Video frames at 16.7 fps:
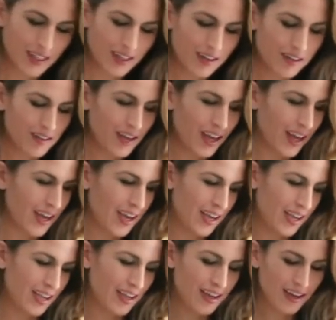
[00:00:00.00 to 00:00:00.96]

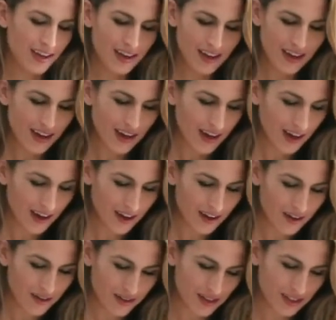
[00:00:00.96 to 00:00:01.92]
Okay,
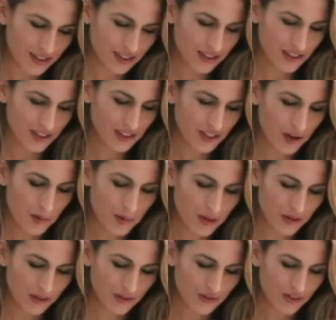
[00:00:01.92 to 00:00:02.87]
oh, this looks so
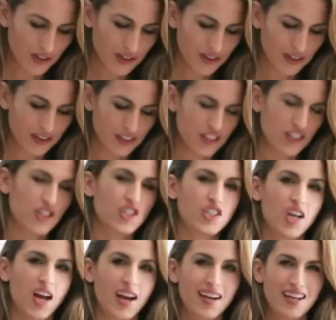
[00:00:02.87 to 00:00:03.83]
beautiful. This
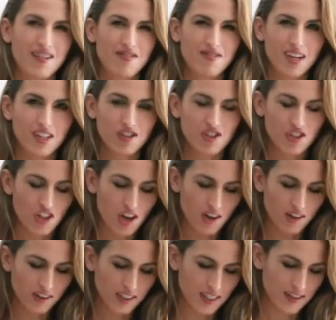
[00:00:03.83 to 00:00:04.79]
shiny, rich
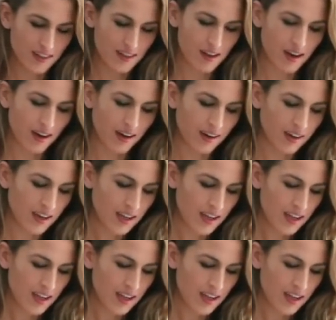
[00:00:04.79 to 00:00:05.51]
chocolate in there.